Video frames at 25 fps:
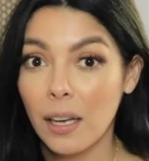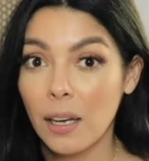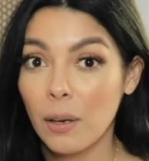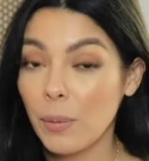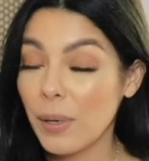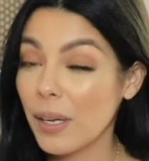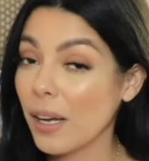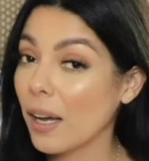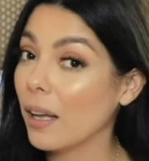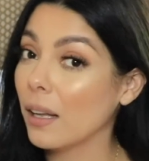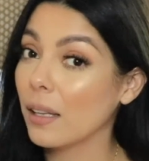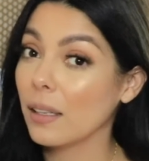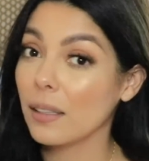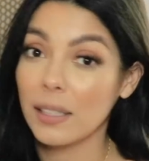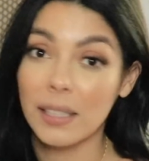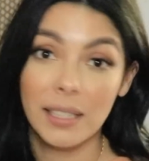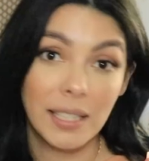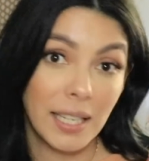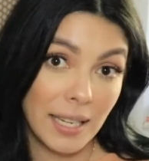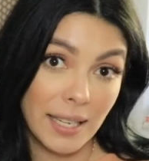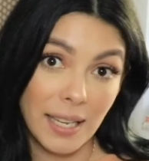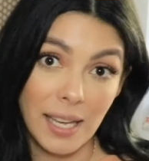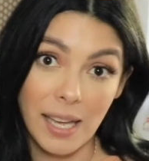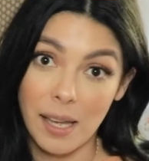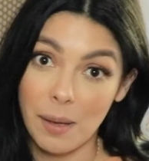we got
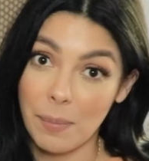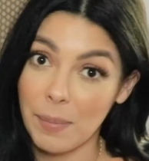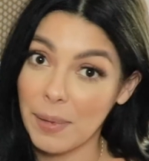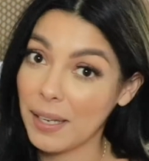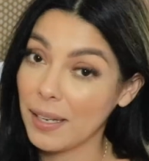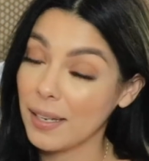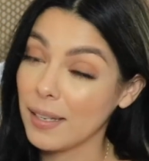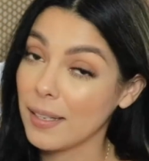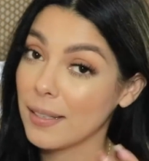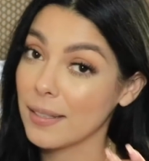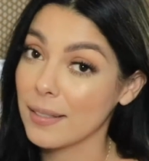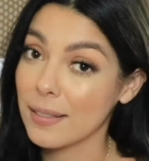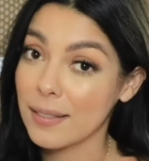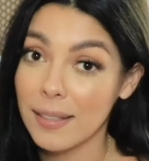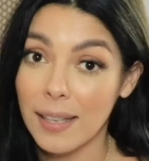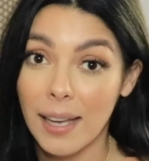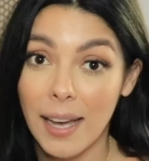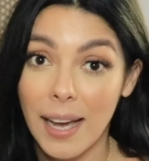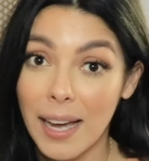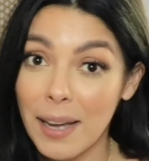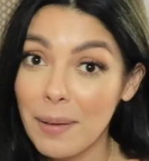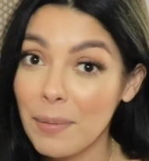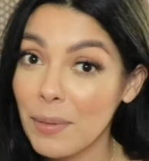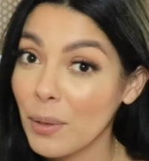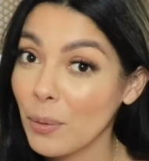lucky because
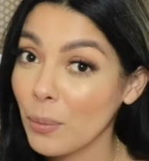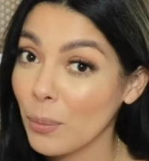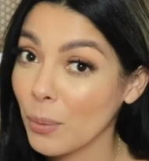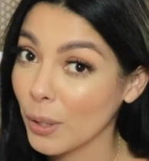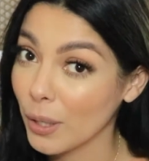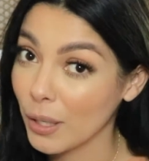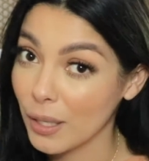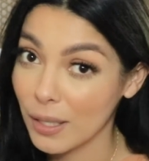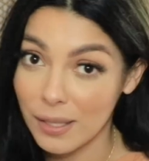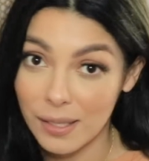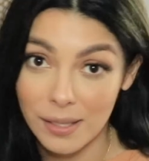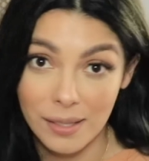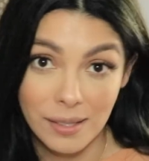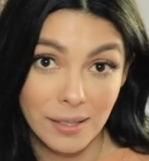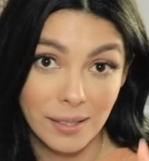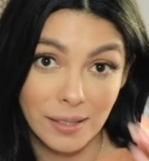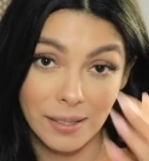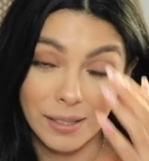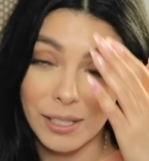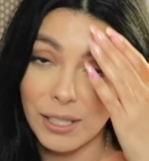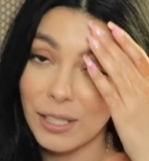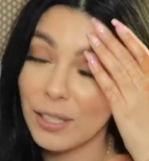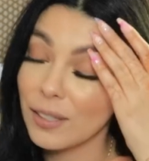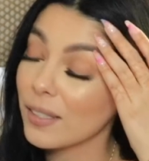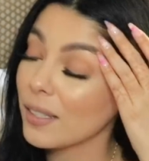I'm the
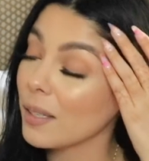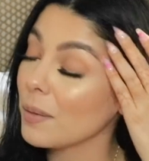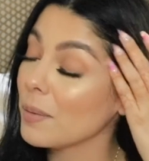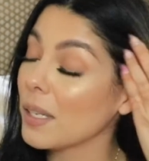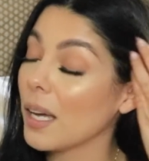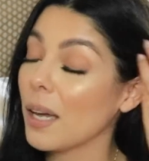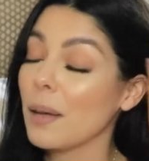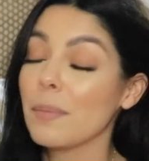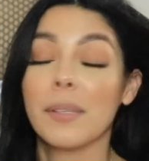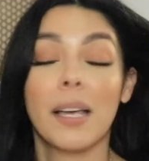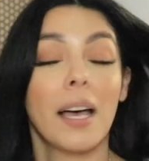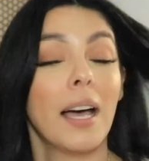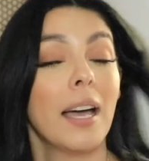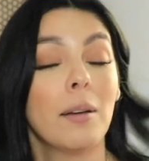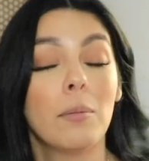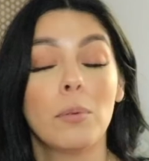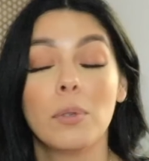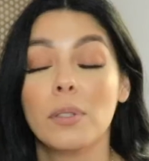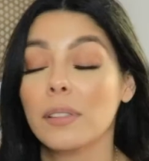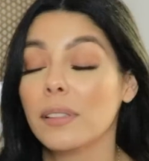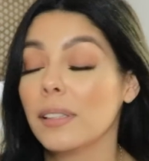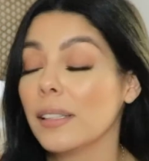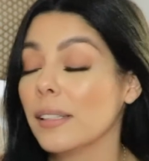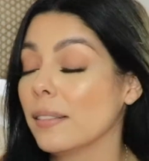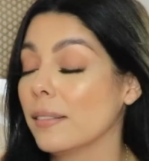worst. You know, sometimes I
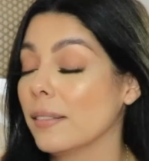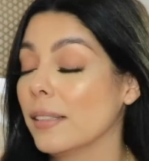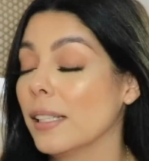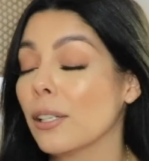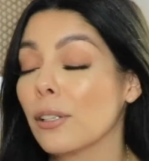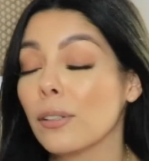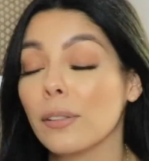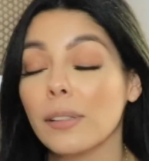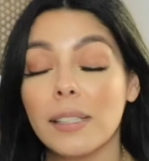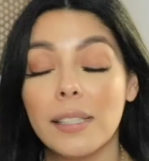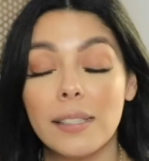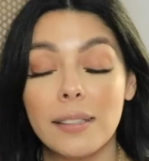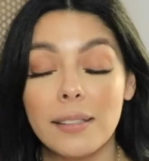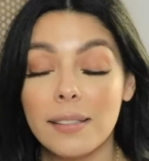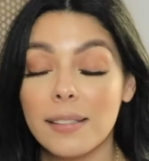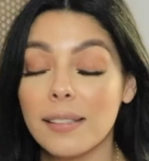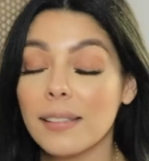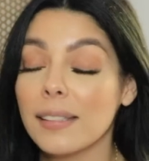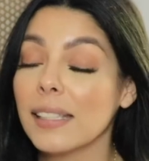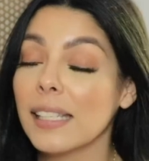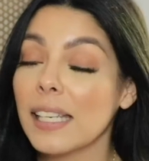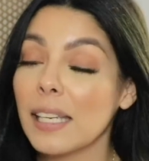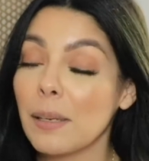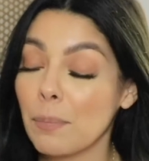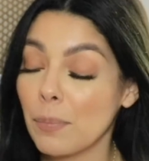will literally
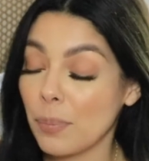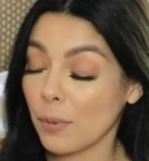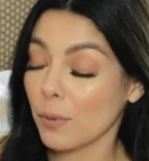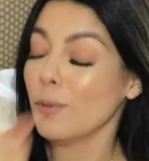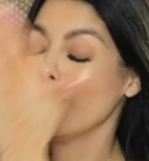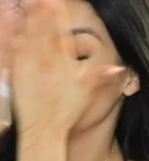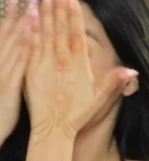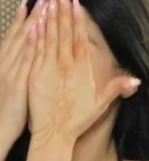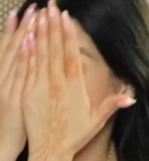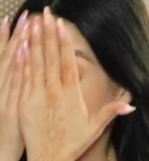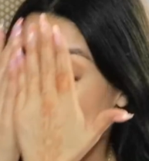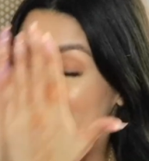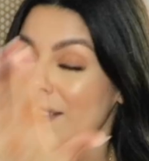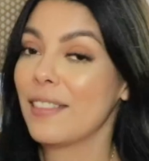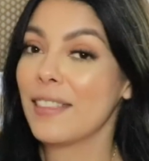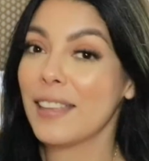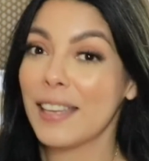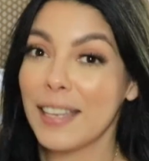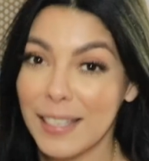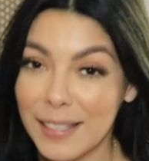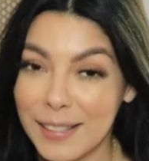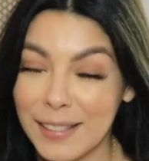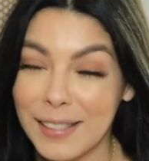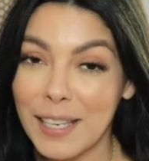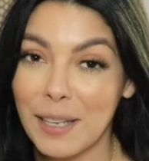sleep like
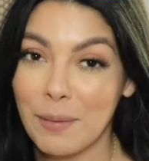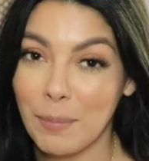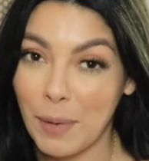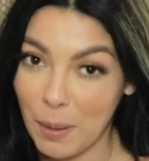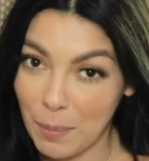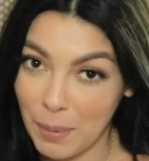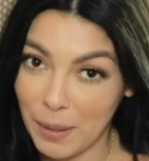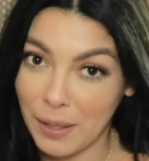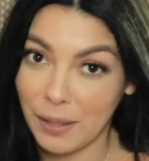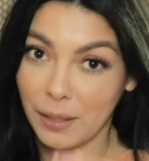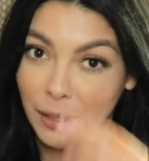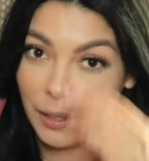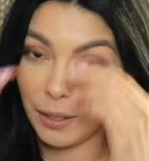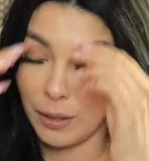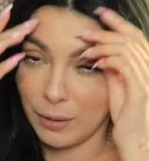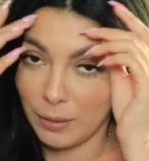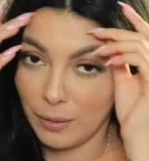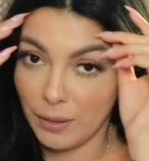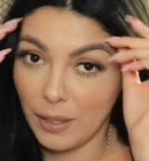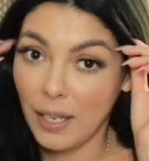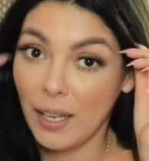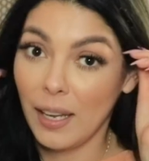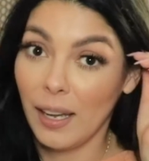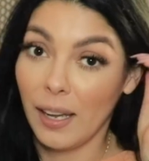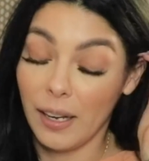this in my
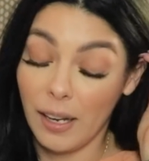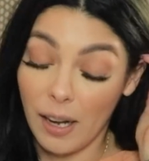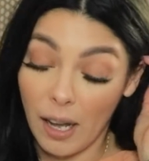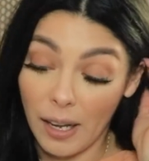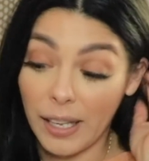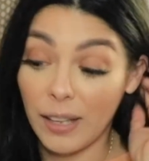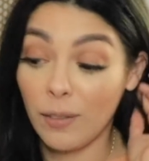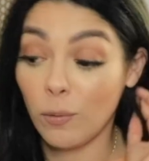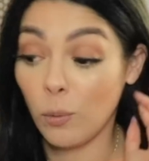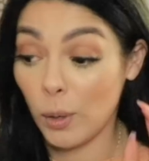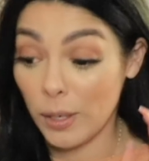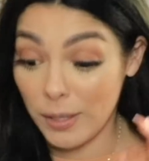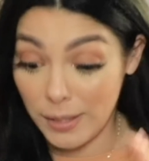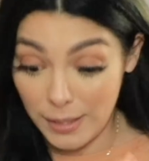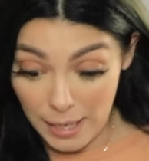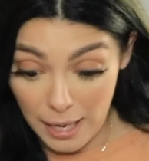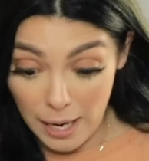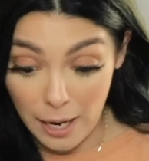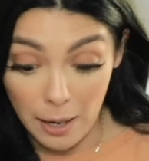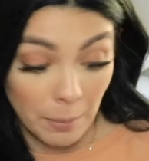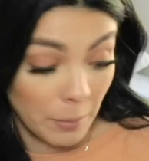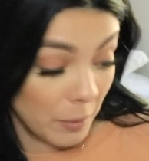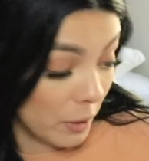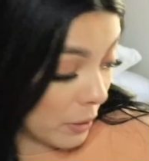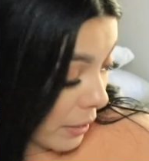pillow and not give one
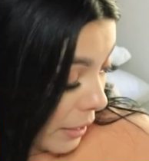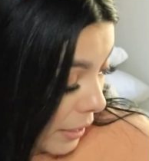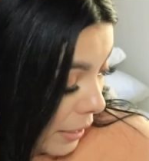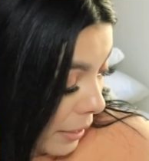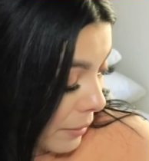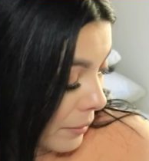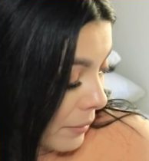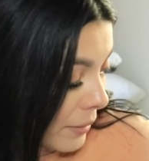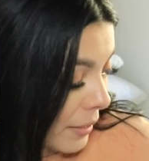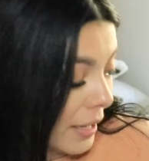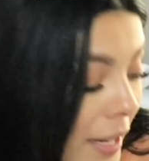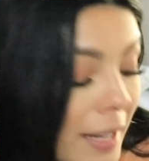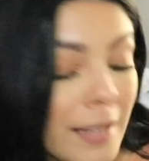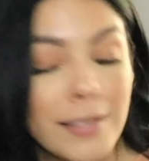damn, okay?